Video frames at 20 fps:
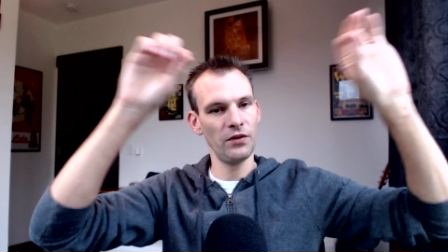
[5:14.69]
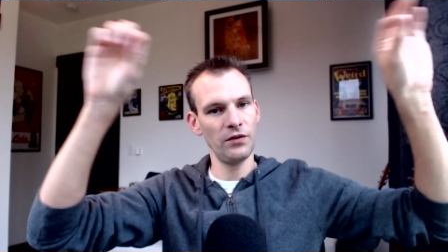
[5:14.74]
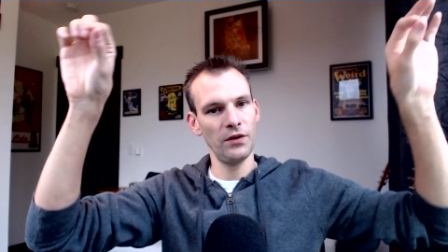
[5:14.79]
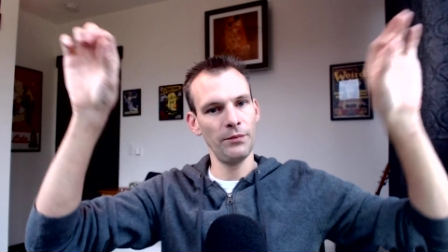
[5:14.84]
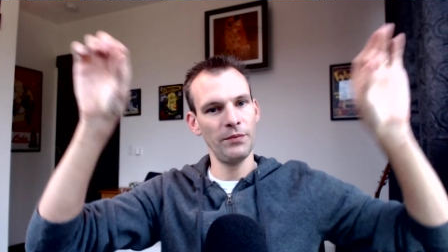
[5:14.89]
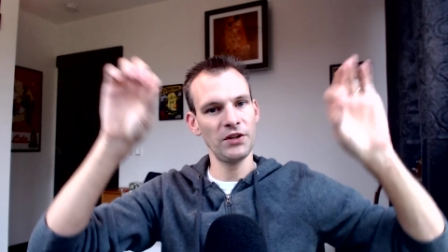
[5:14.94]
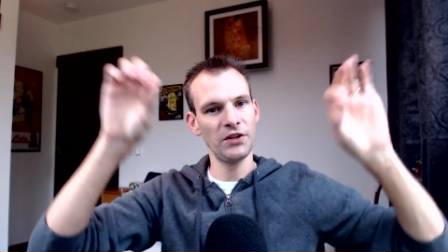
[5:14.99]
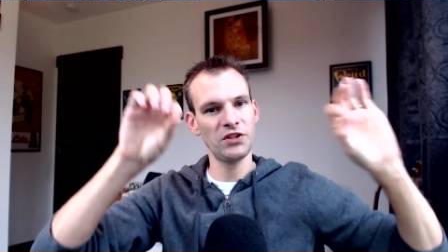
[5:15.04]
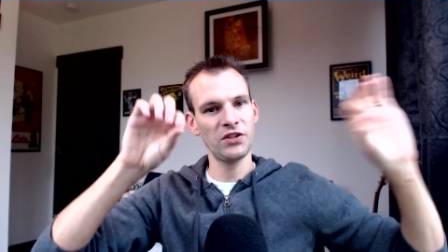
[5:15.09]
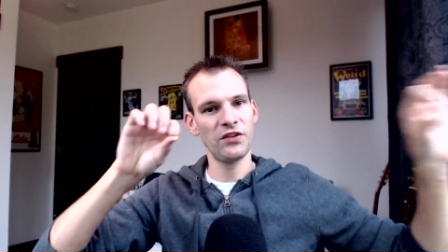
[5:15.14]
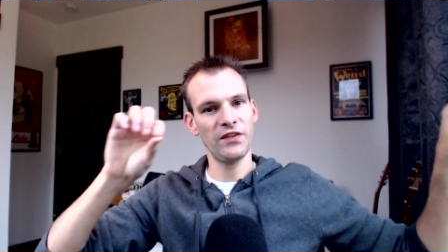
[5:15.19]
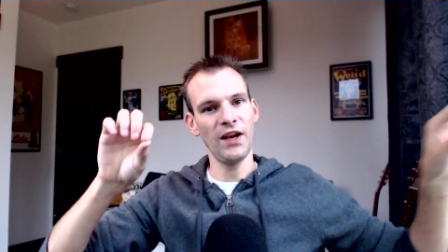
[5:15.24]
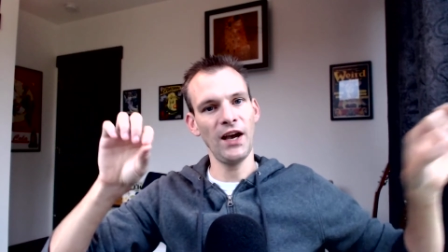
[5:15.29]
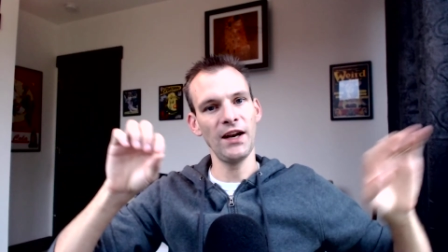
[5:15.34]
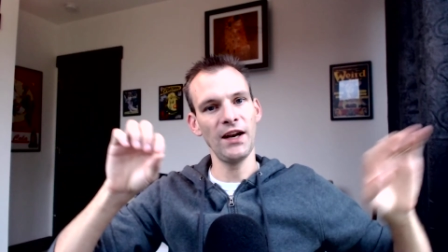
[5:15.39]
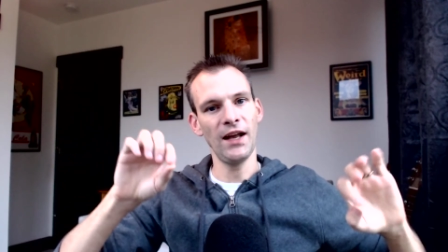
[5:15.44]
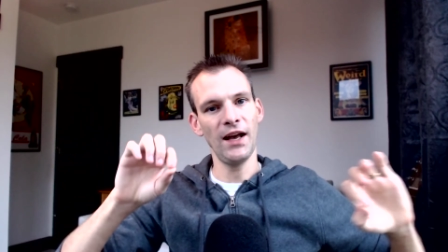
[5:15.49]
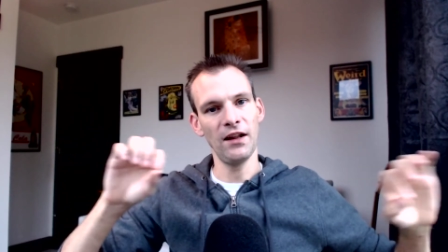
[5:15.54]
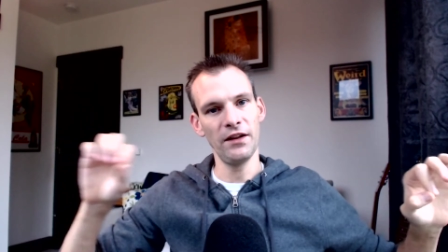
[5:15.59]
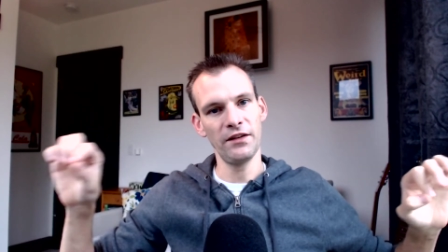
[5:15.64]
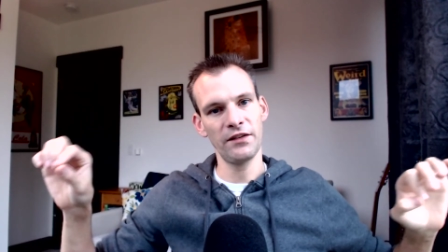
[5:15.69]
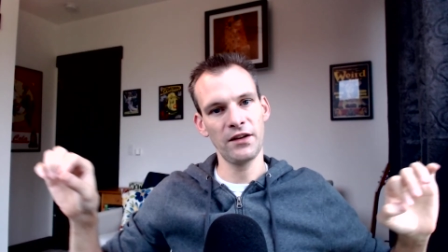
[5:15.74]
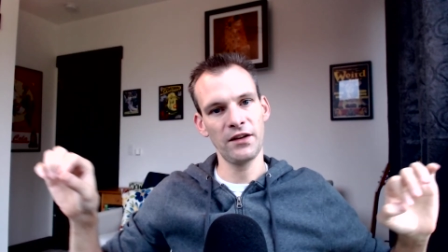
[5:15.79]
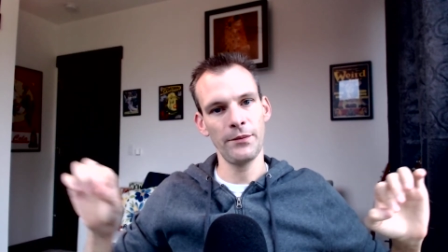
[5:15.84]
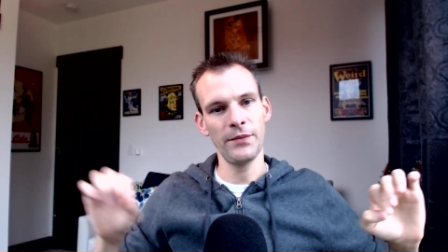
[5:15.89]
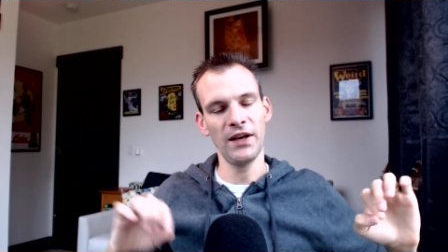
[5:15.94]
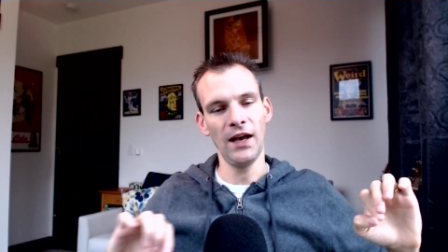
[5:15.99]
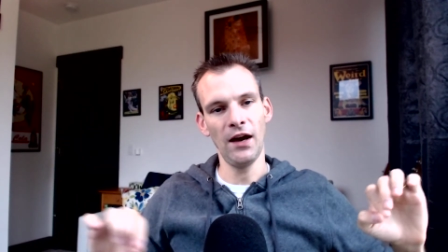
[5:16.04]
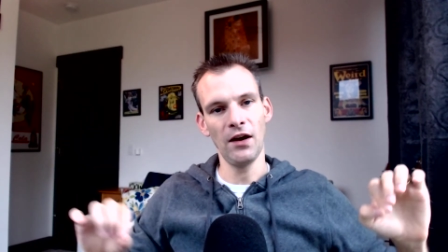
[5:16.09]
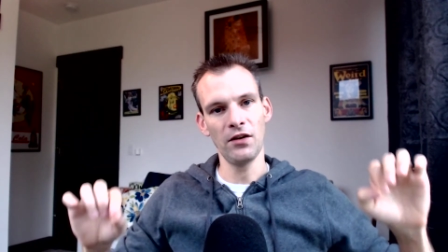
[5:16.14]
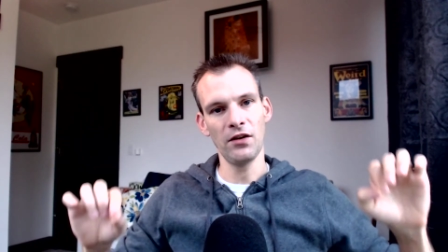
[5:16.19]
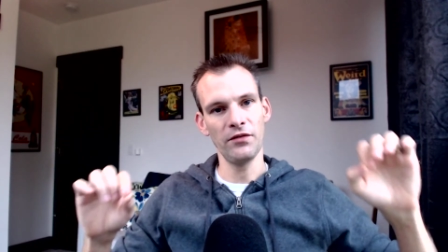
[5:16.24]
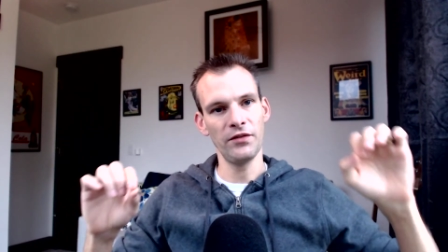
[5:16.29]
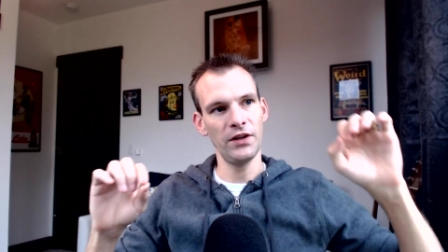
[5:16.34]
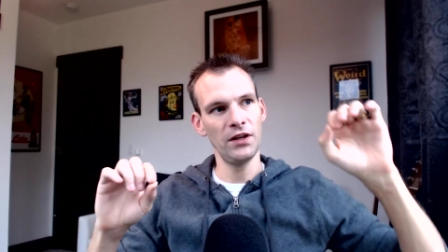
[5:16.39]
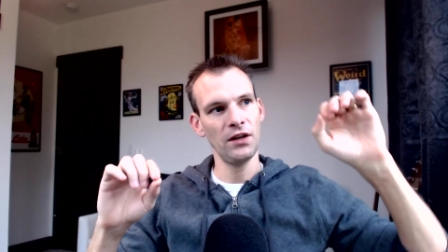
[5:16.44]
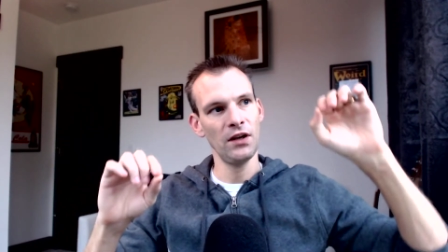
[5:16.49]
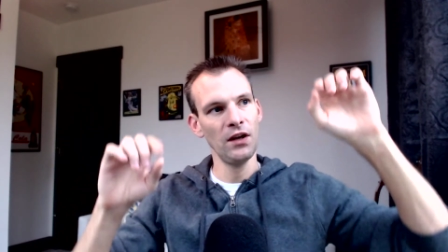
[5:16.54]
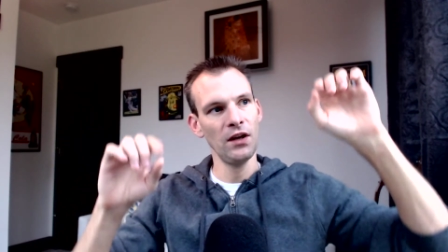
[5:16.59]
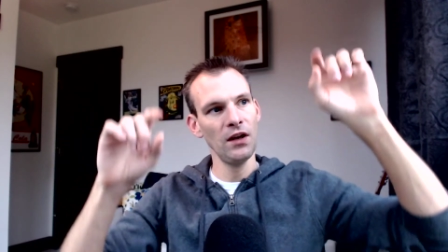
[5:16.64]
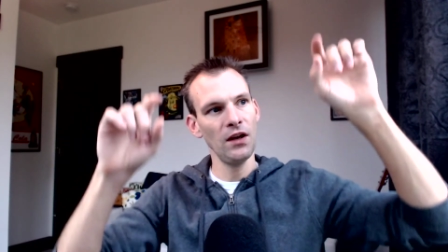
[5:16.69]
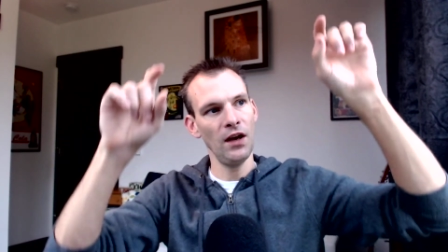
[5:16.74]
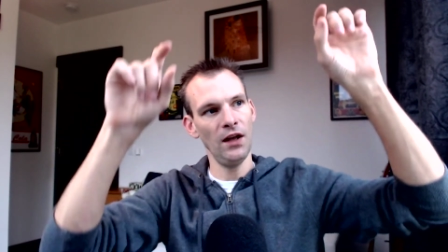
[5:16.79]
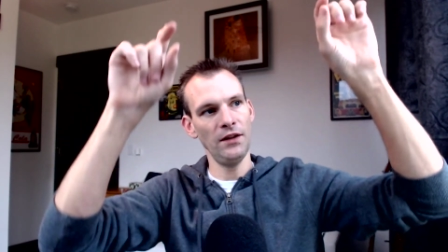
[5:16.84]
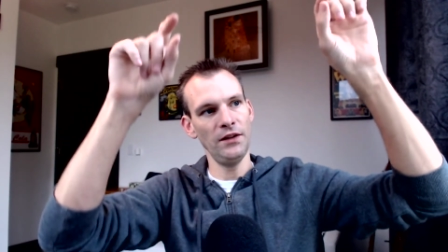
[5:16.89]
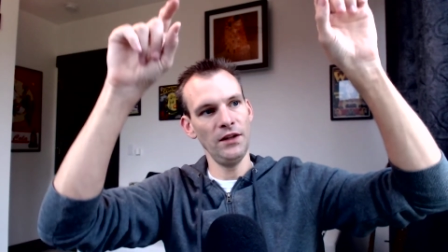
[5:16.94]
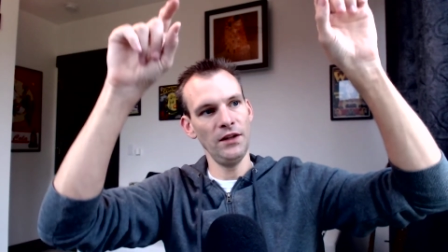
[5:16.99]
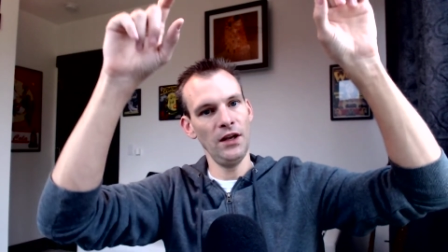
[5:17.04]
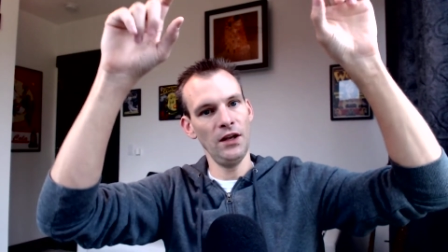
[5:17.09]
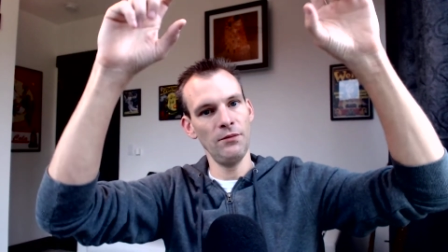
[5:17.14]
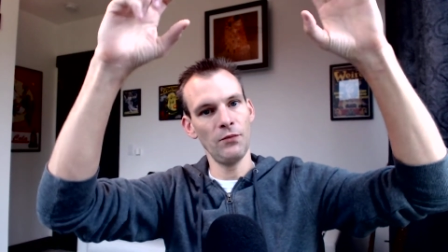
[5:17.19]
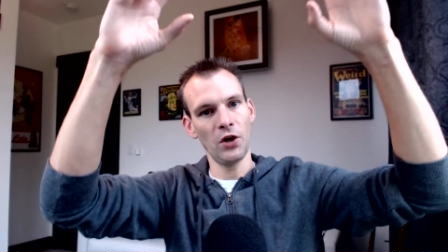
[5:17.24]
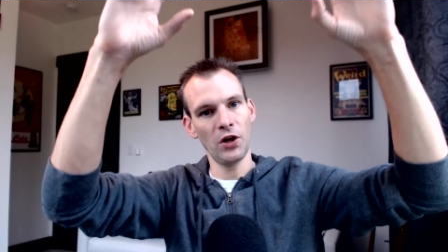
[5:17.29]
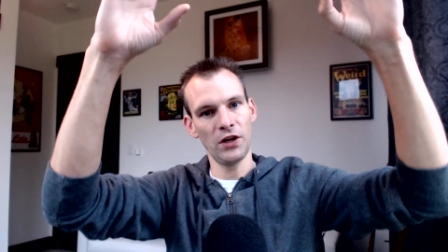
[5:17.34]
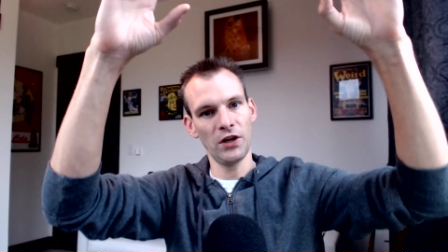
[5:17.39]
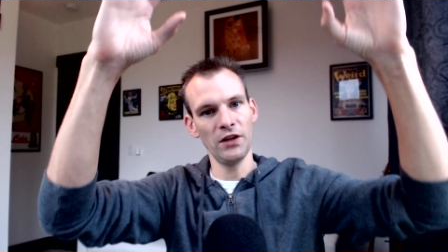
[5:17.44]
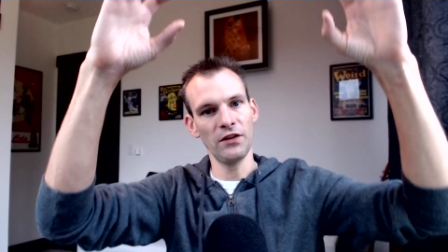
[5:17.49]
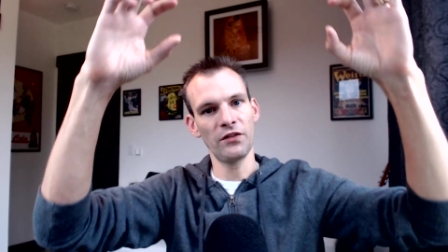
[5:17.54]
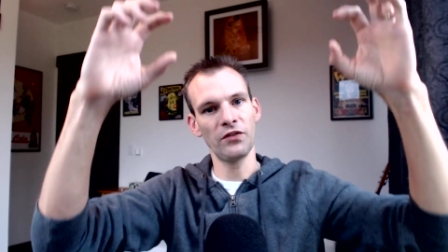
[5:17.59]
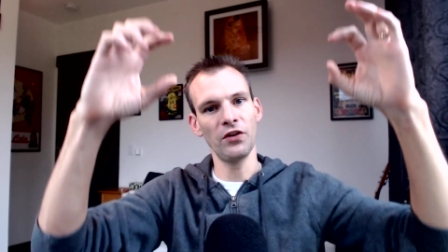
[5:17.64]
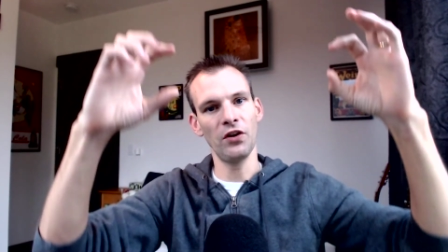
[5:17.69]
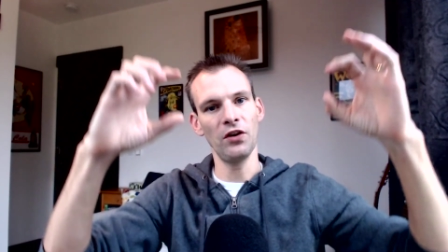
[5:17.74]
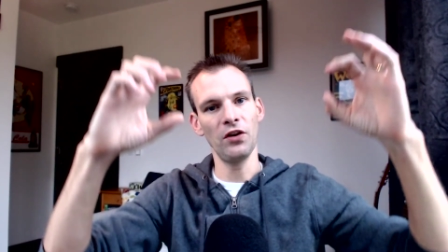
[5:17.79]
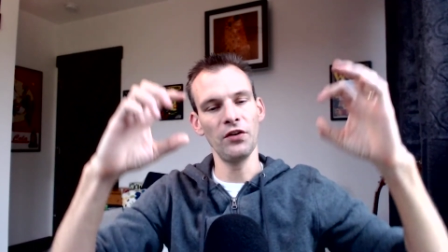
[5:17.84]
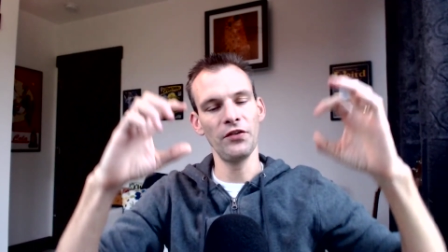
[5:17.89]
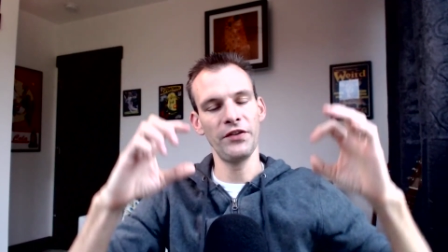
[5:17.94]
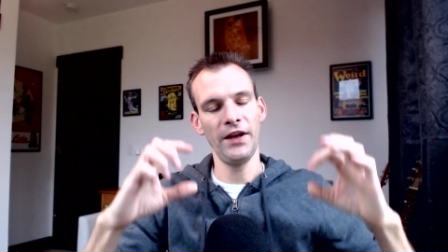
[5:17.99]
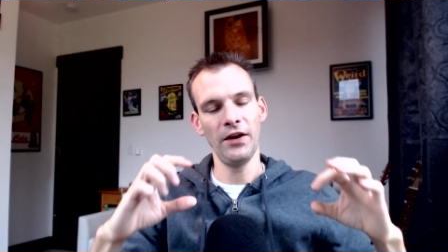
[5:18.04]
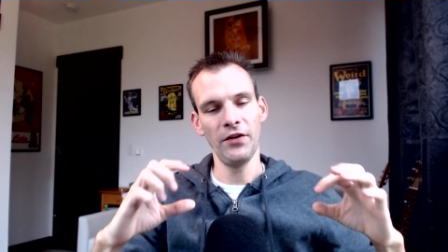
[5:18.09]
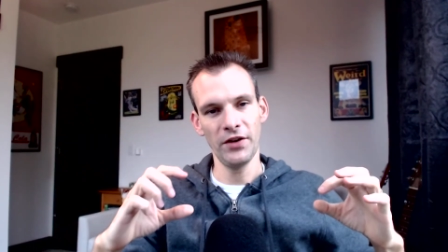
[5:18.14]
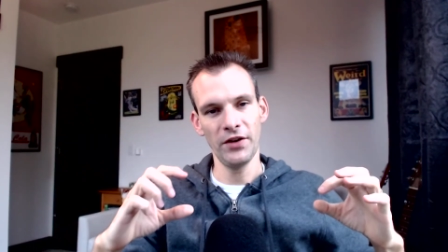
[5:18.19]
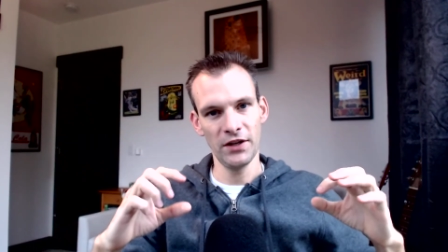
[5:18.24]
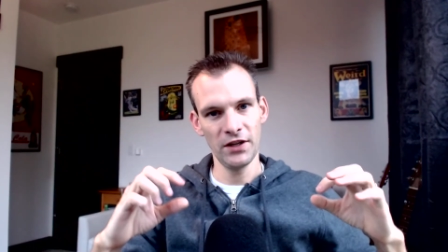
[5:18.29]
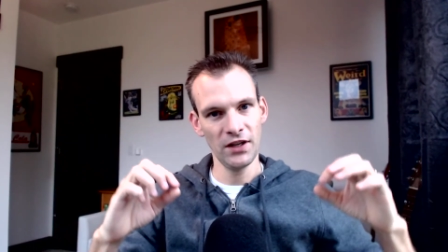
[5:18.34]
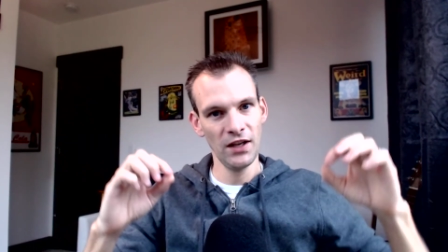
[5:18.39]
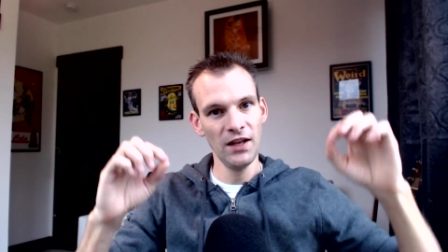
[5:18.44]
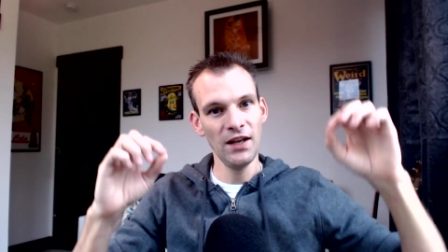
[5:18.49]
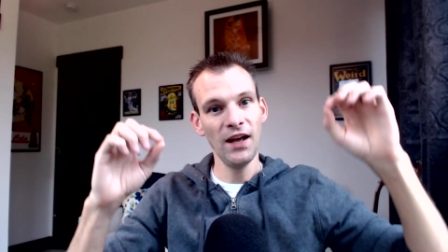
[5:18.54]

bunch of side alleys coming out of it, and then market stalls down it.